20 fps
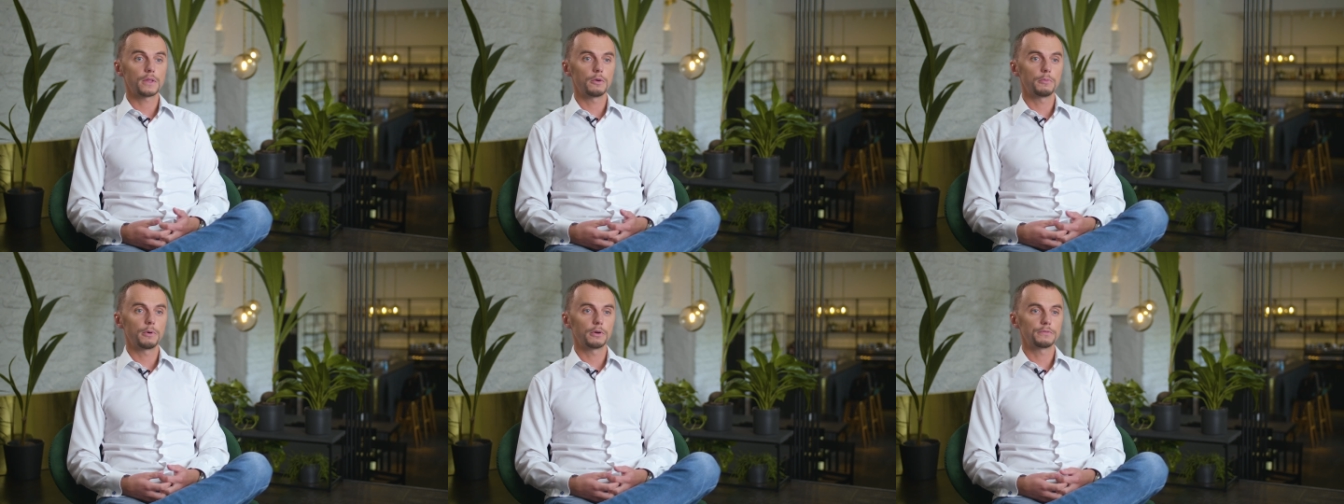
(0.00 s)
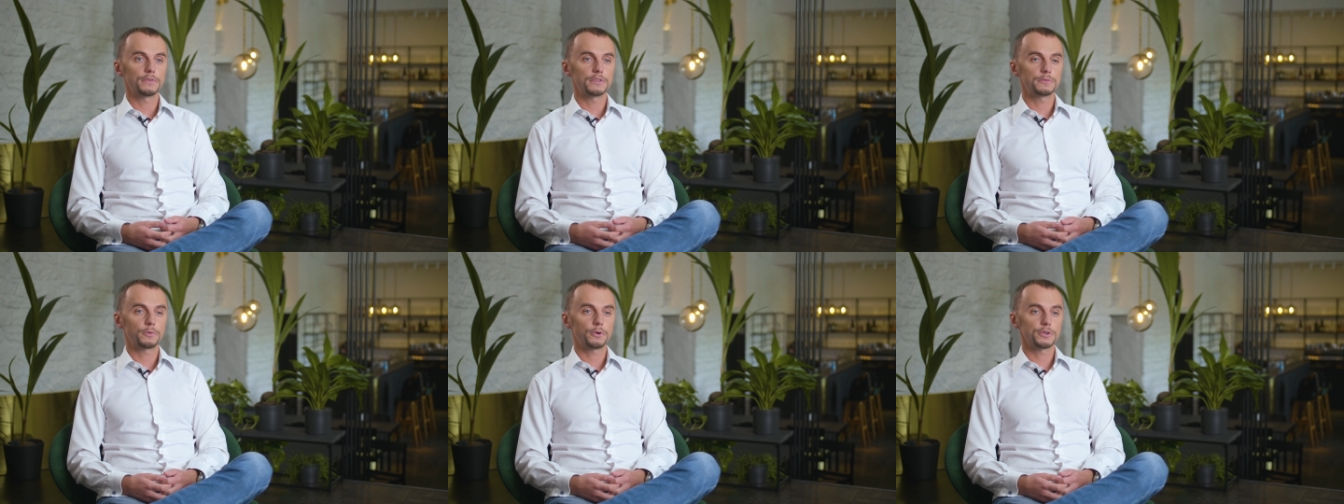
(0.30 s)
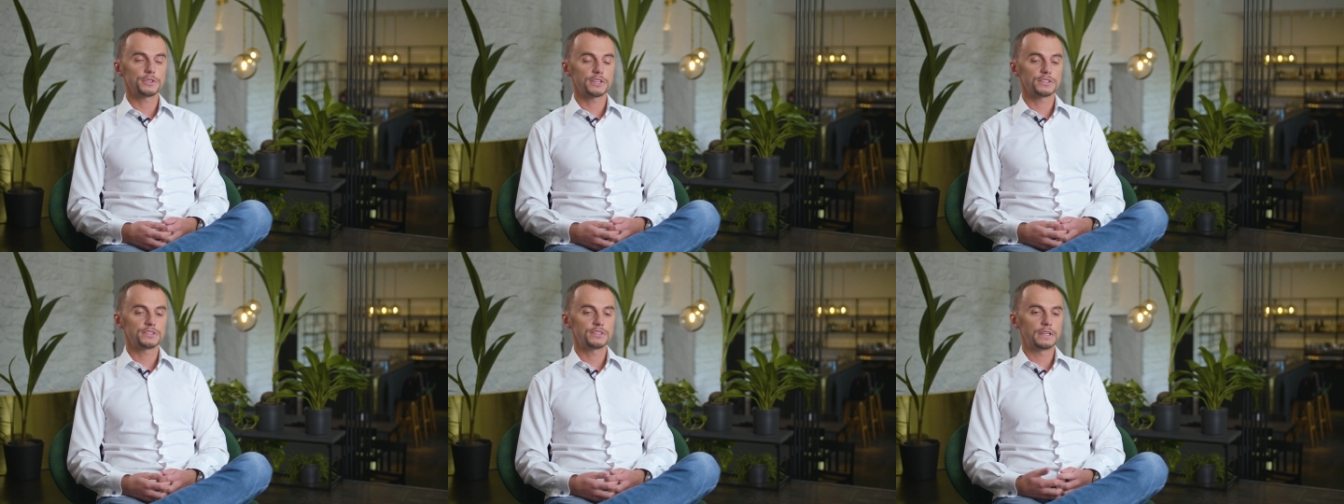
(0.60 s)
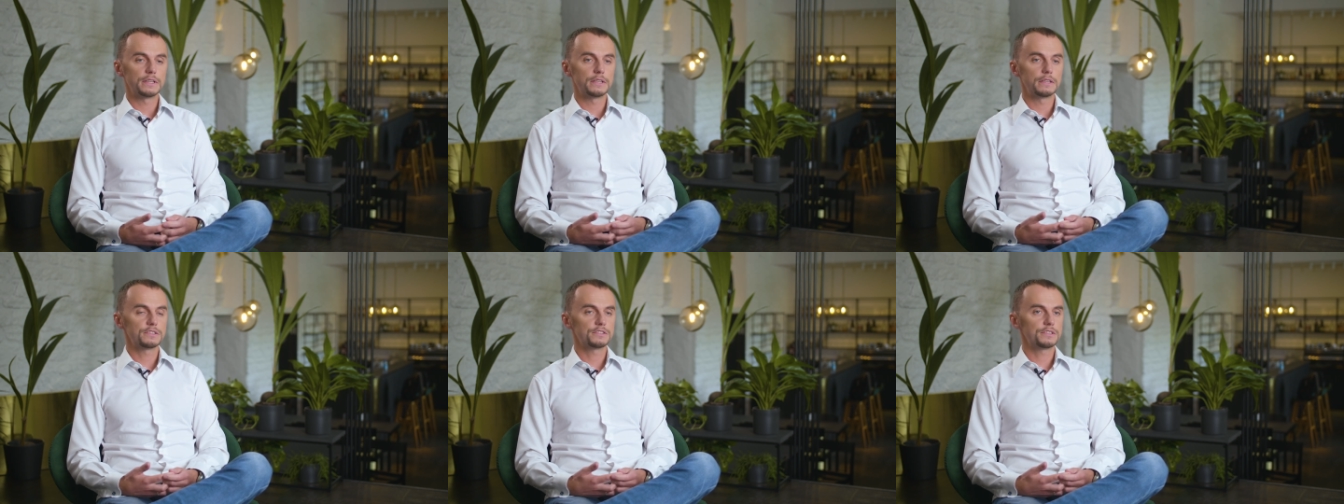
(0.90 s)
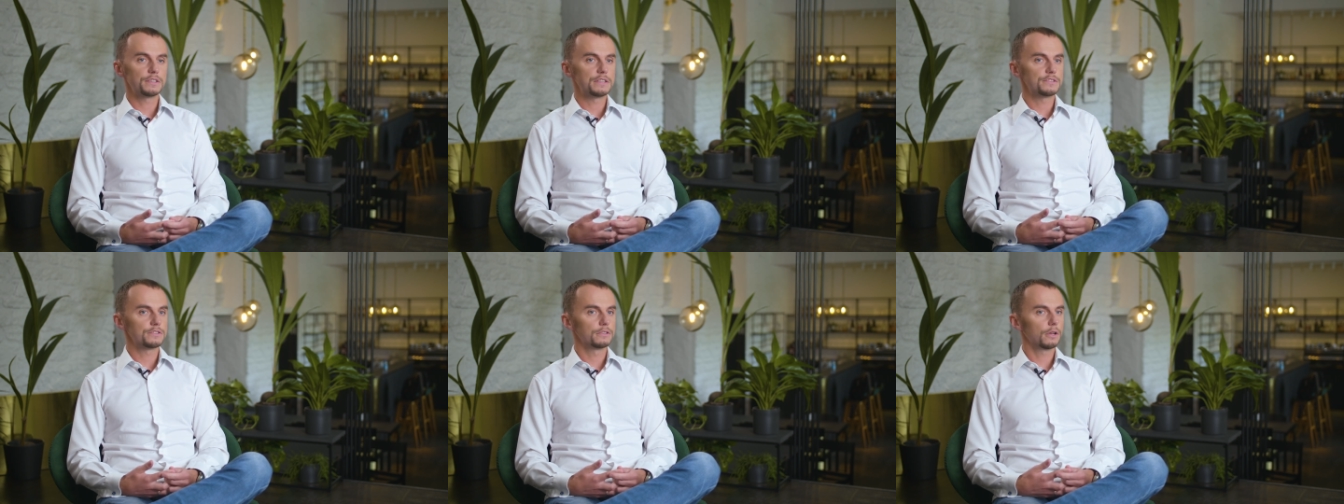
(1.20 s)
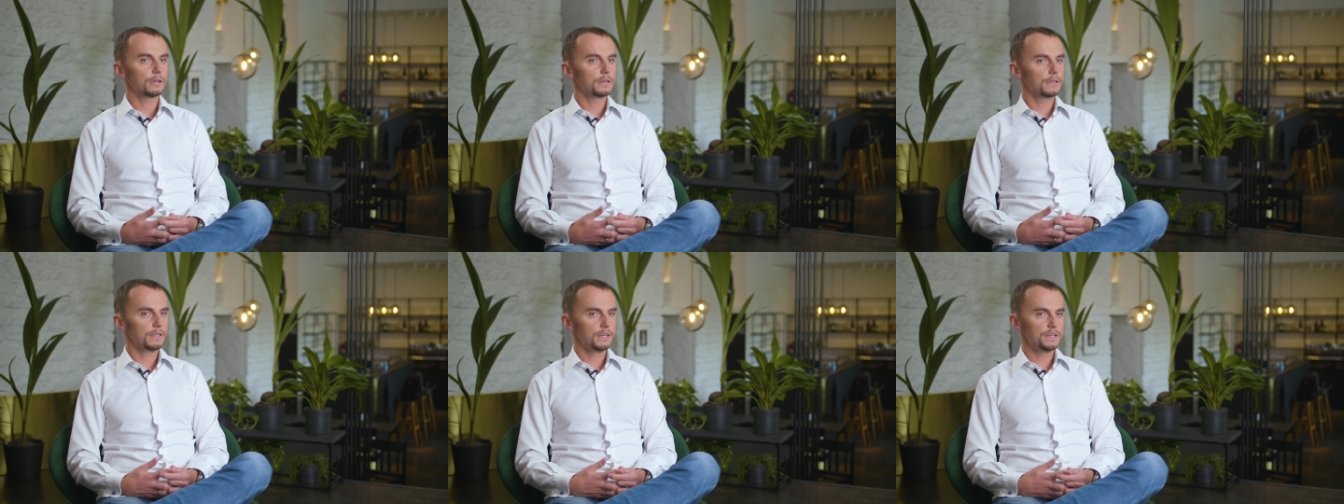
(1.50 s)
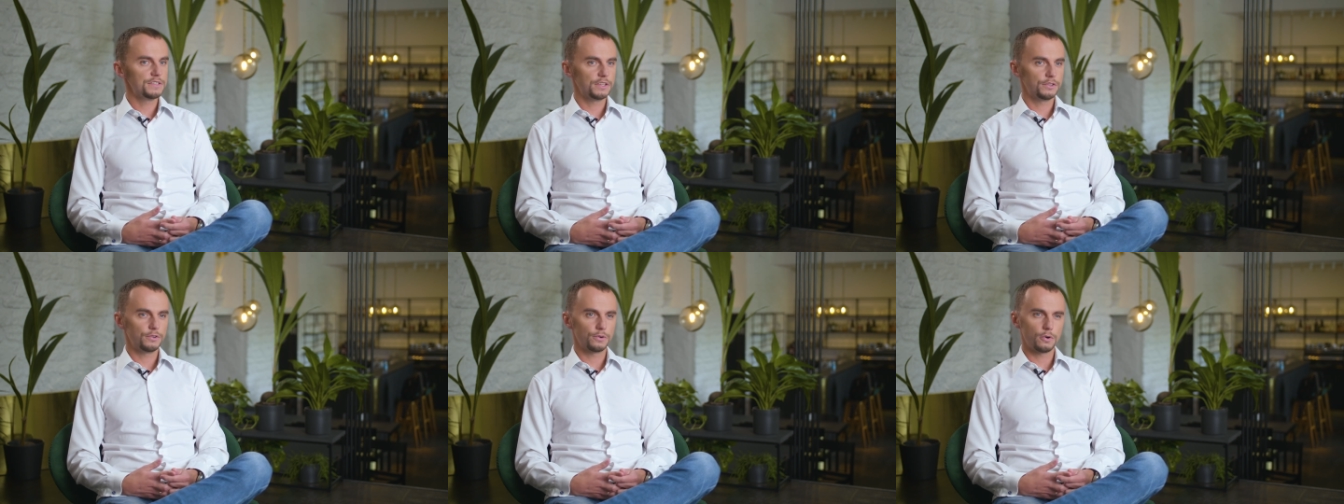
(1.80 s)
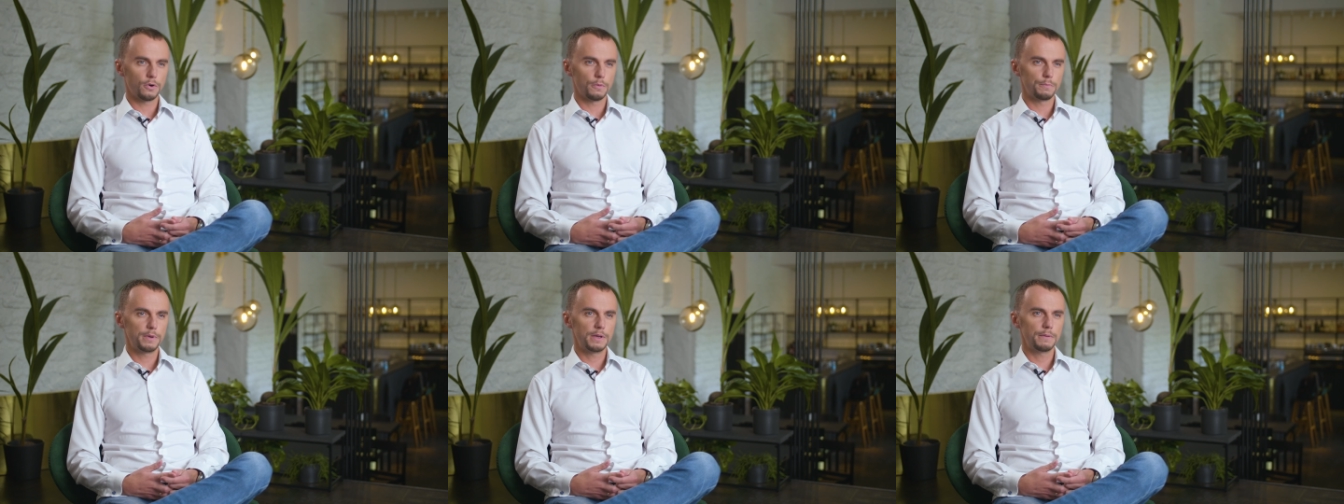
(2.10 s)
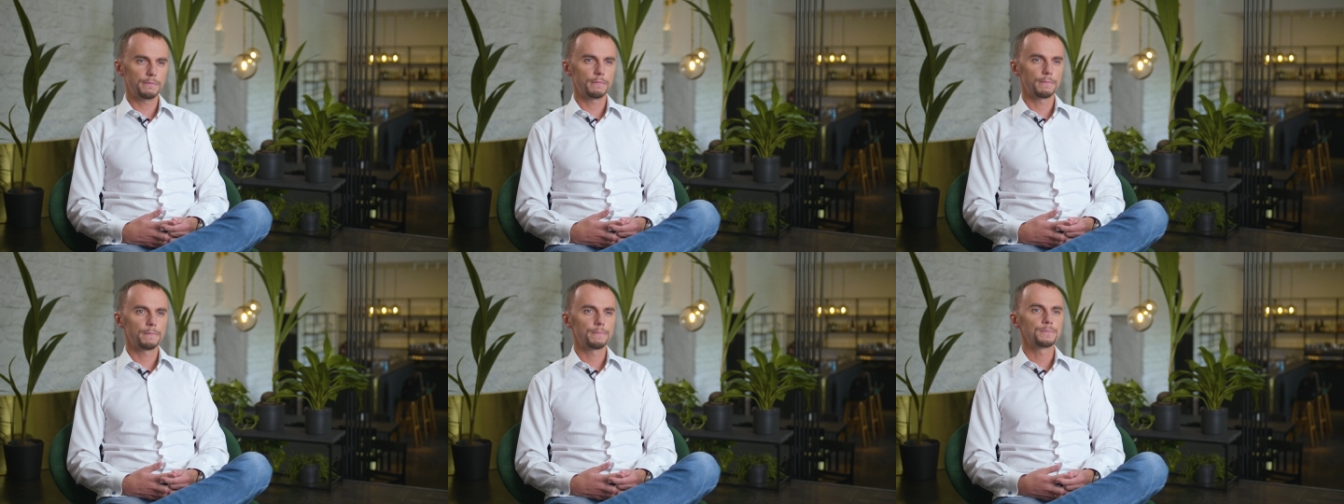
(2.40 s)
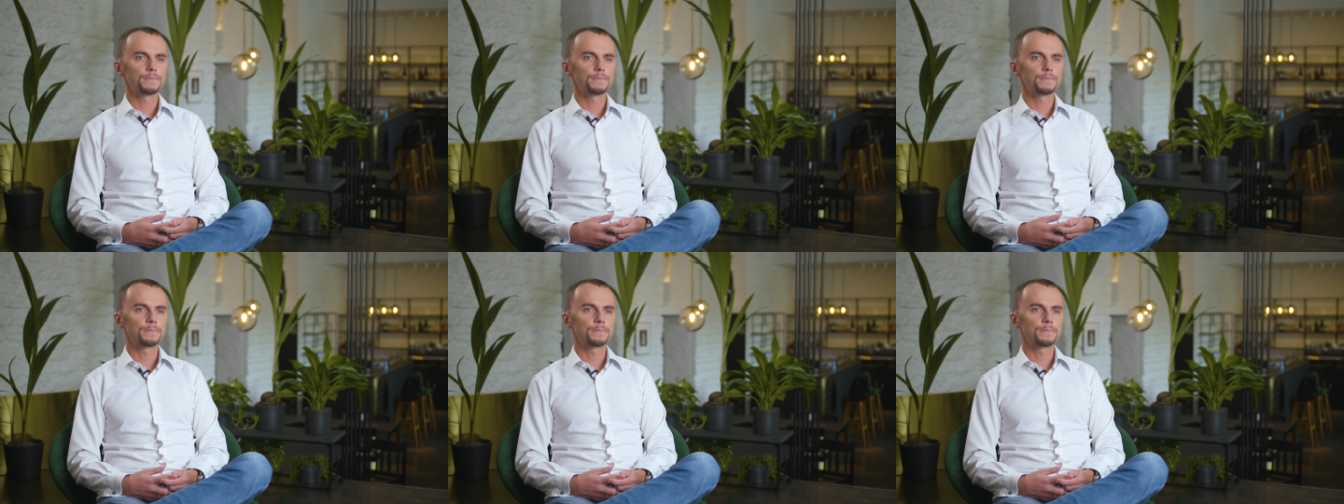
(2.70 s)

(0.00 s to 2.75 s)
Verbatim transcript: about this project. And it's not easy to copy.